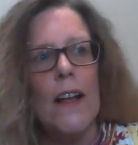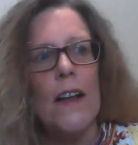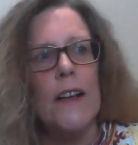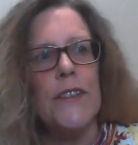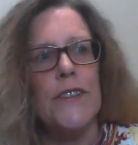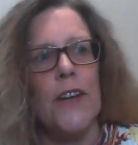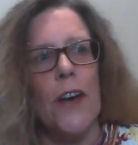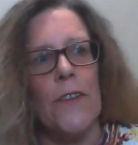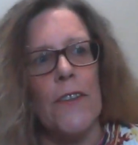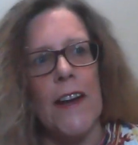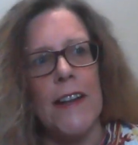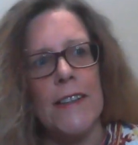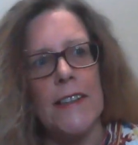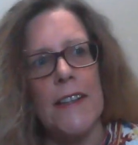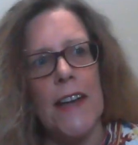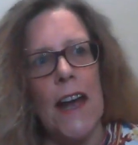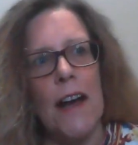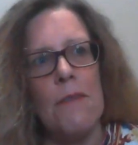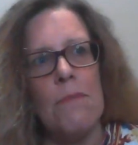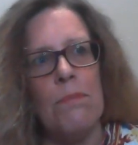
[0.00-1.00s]
So that's
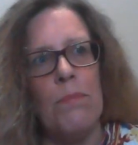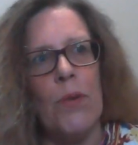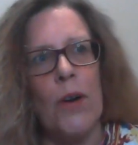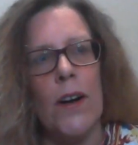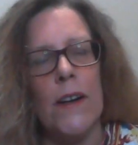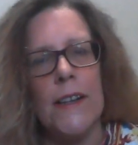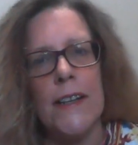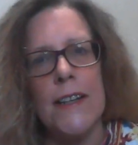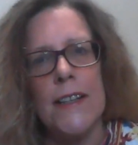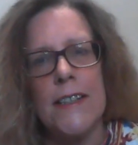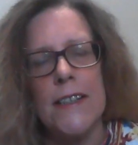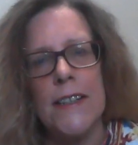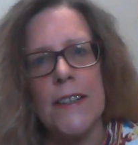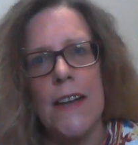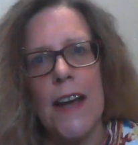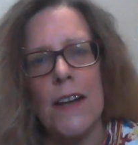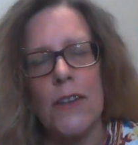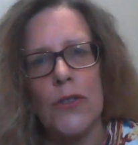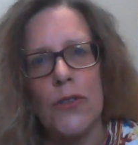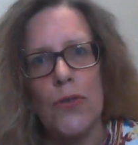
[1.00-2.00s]
our body's
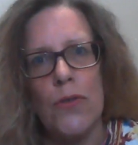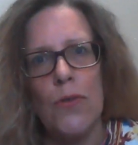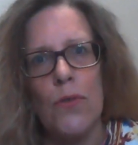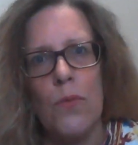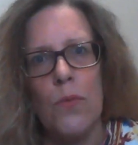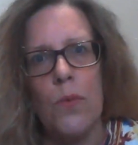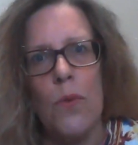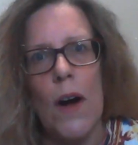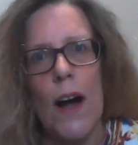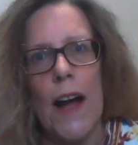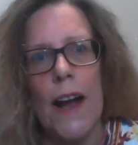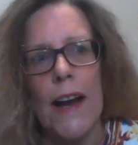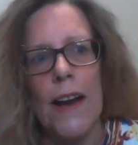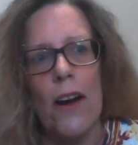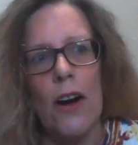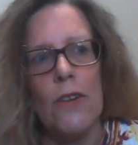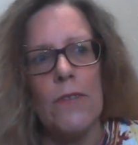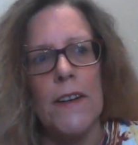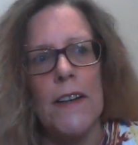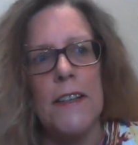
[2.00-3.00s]
natural way
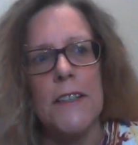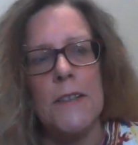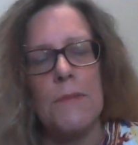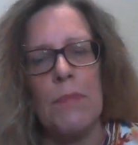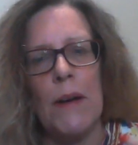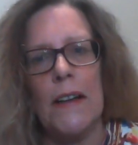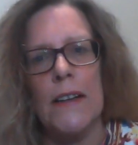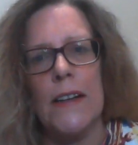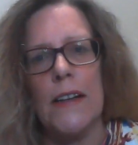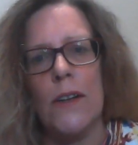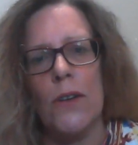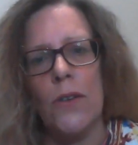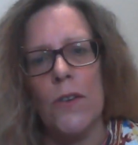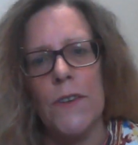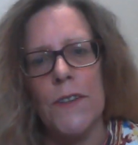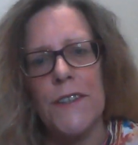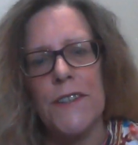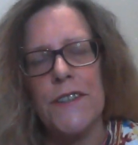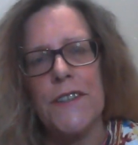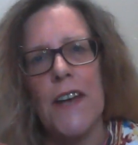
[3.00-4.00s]
of expelling all
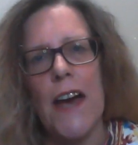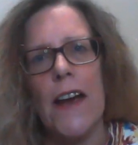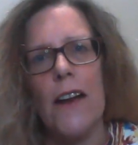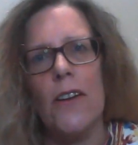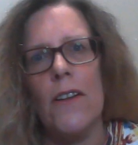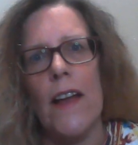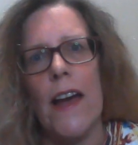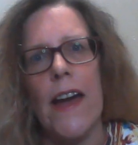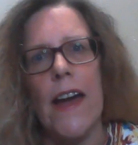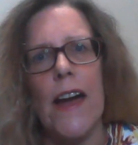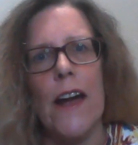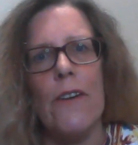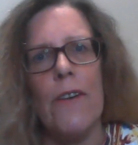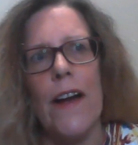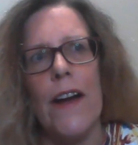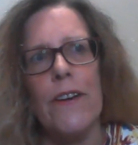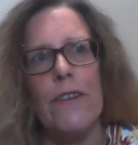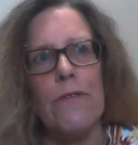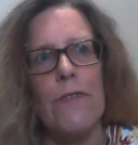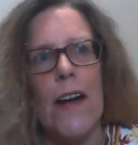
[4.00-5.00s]
the stale air
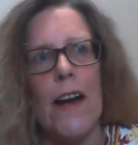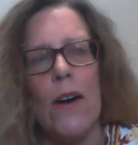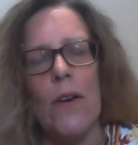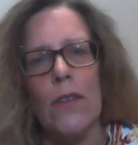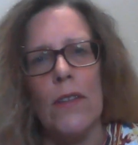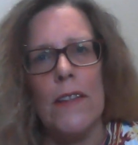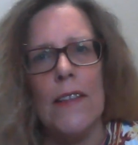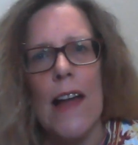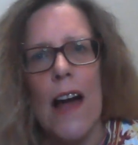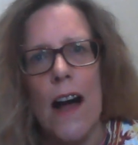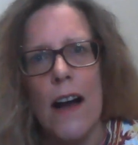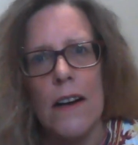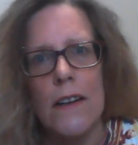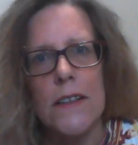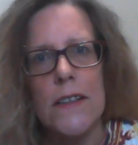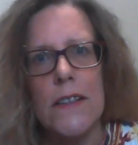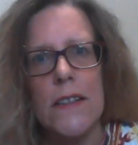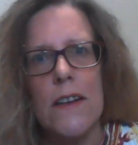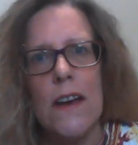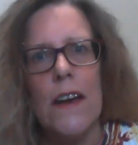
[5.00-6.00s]
out of our
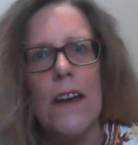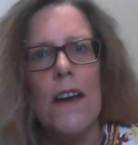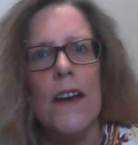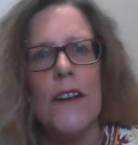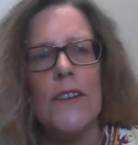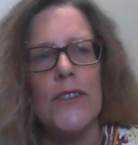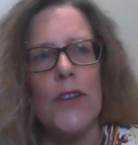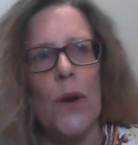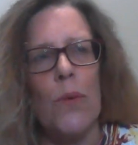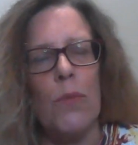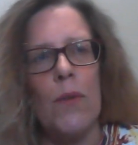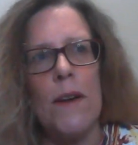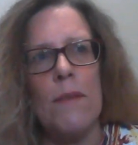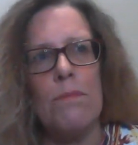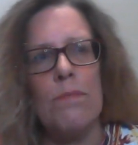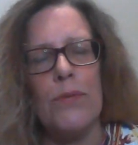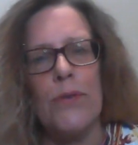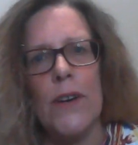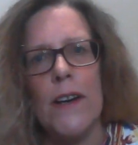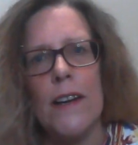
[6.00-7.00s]
lungs so we
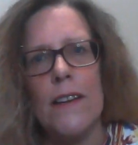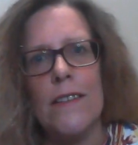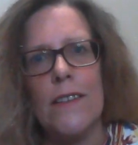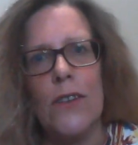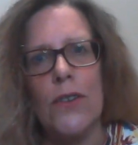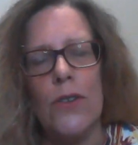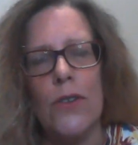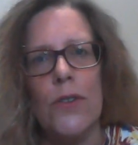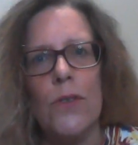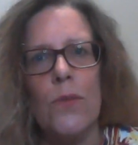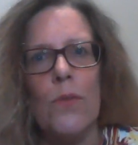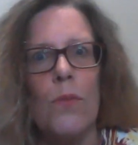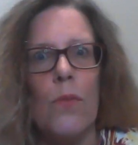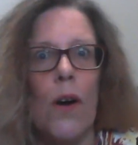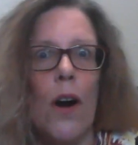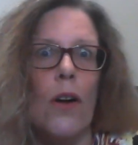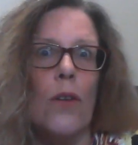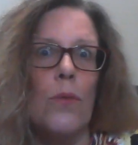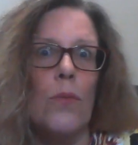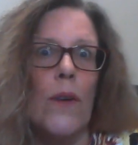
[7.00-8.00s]
breathe good
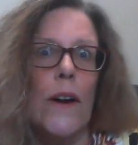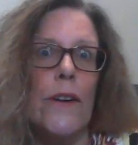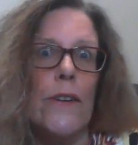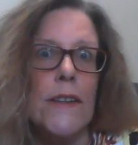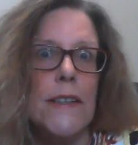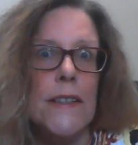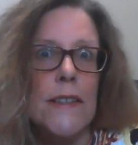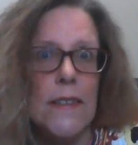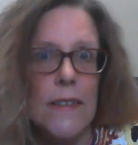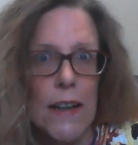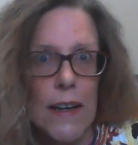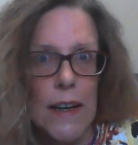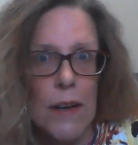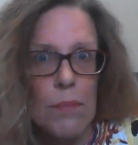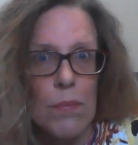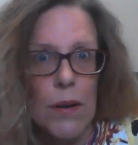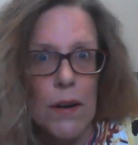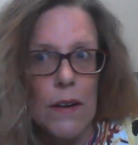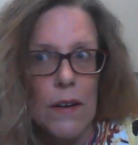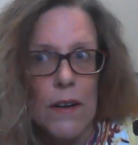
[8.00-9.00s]
while we're
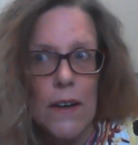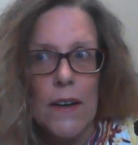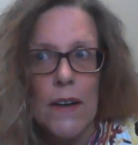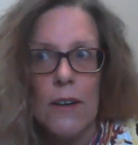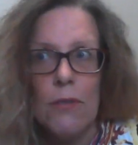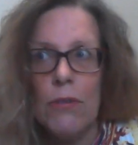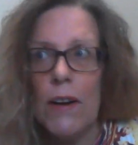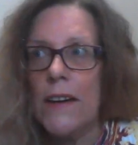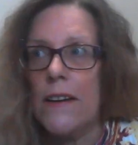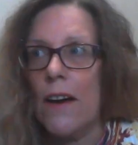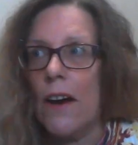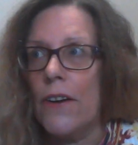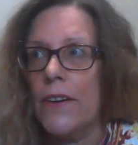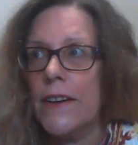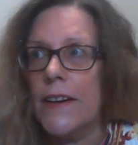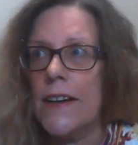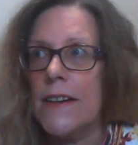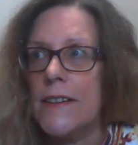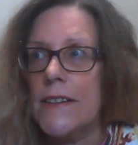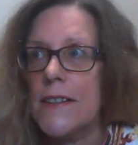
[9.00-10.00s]
asleep. We don't
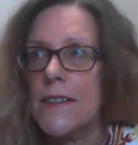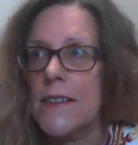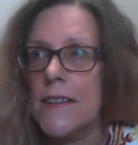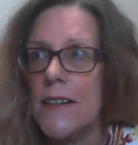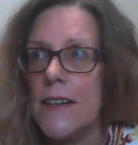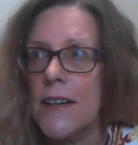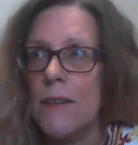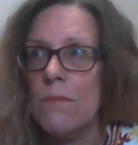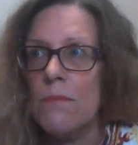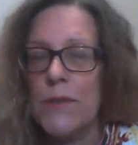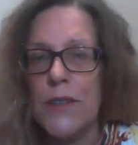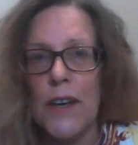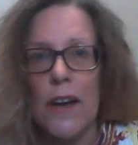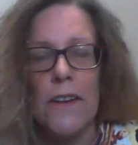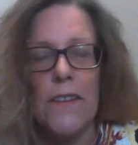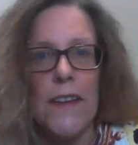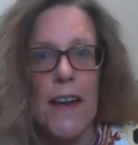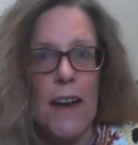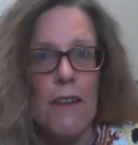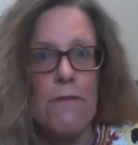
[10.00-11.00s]
need to sleep,
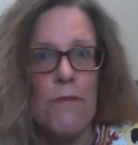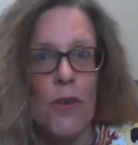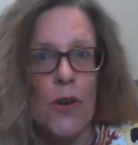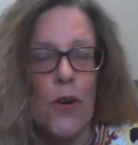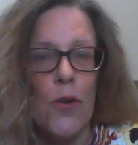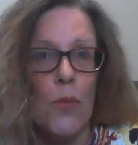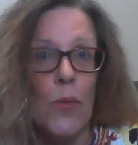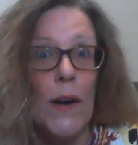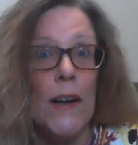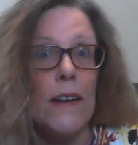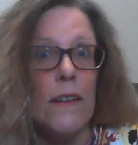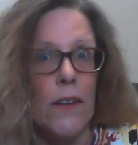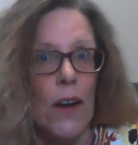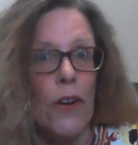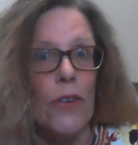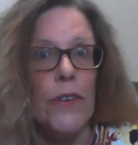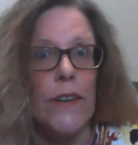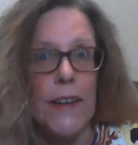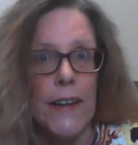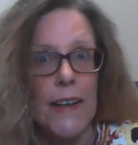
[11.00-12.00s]
so therefore we
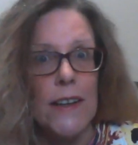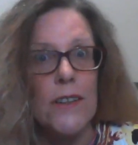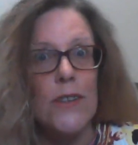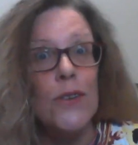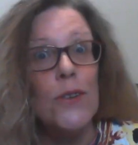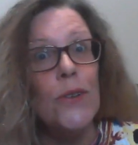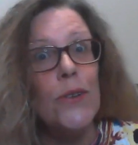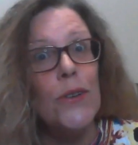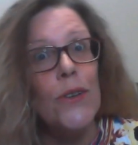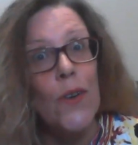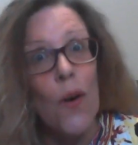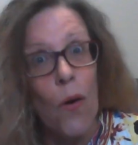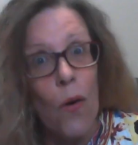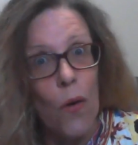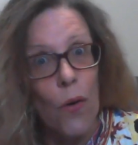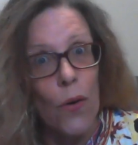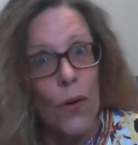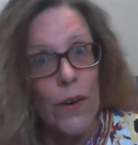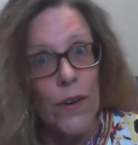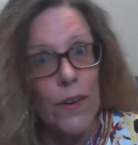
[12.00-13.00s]
don't need to
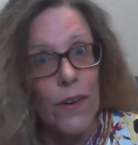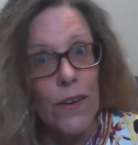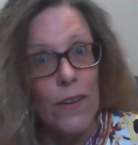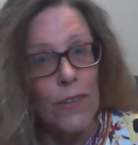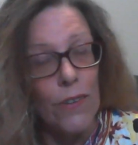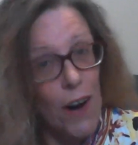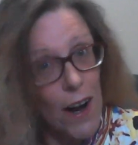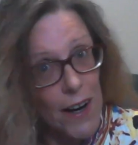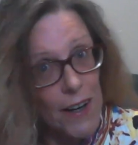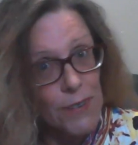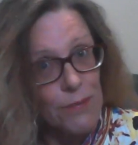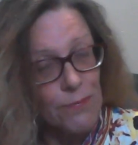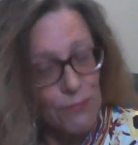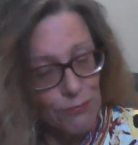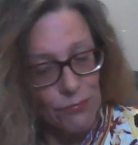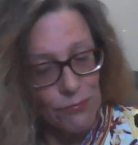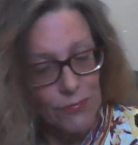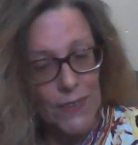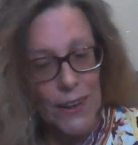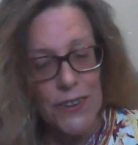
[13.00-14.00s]
yawn, right?
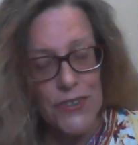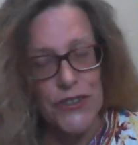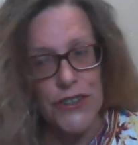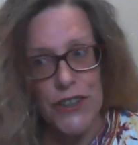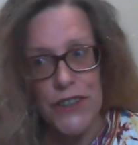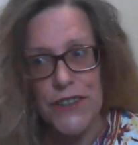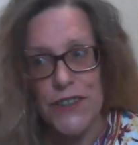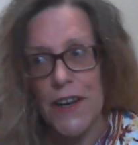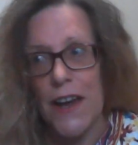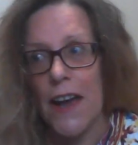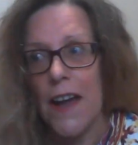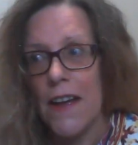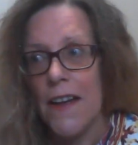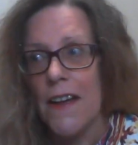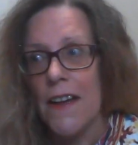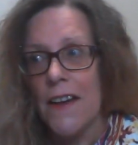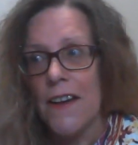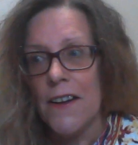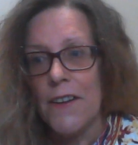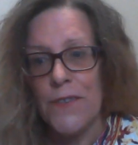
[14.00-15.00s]
It's just a
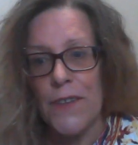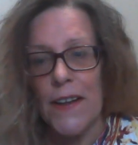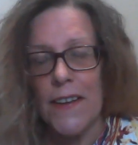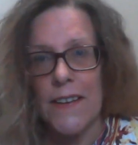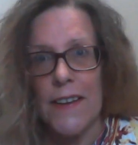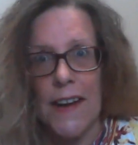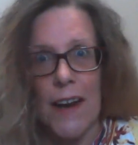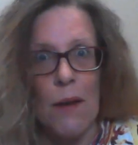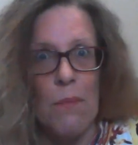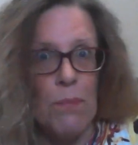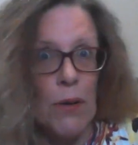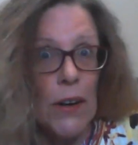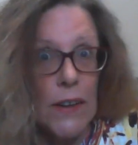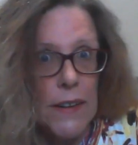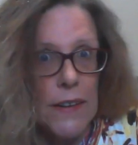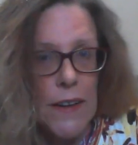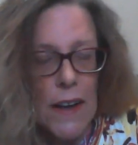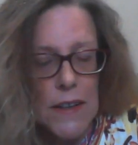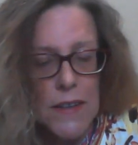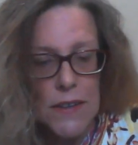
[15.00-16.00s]
thing that our
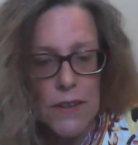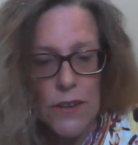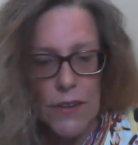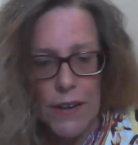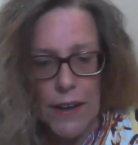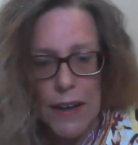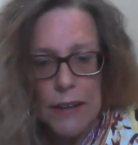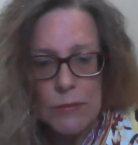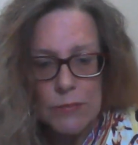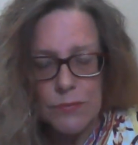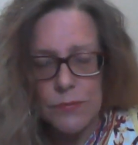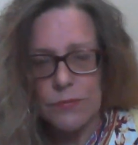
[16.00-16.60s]
body does, okay?